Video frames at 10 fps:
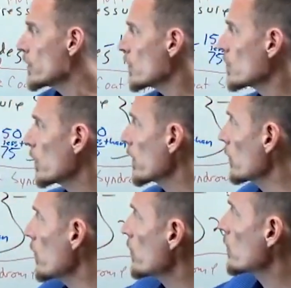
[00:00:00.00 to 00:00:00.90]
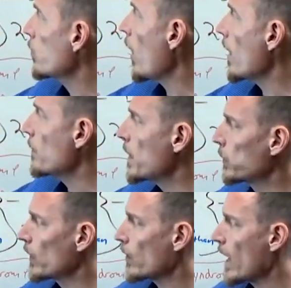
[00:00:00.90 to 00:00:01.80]
This is one of the reasons why.
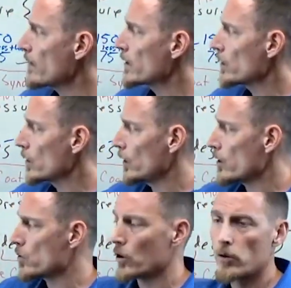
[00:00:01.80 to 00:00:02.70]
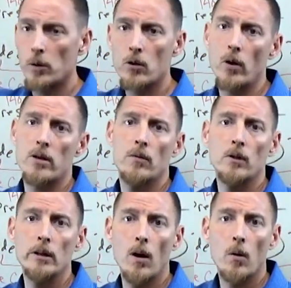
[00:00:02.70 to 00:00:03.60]
People are having their cholesterol too
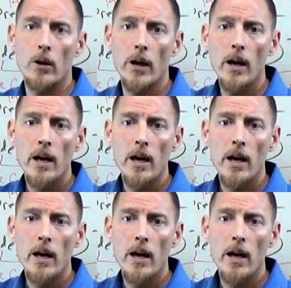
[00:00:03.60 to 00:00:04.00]
aggressively lowered,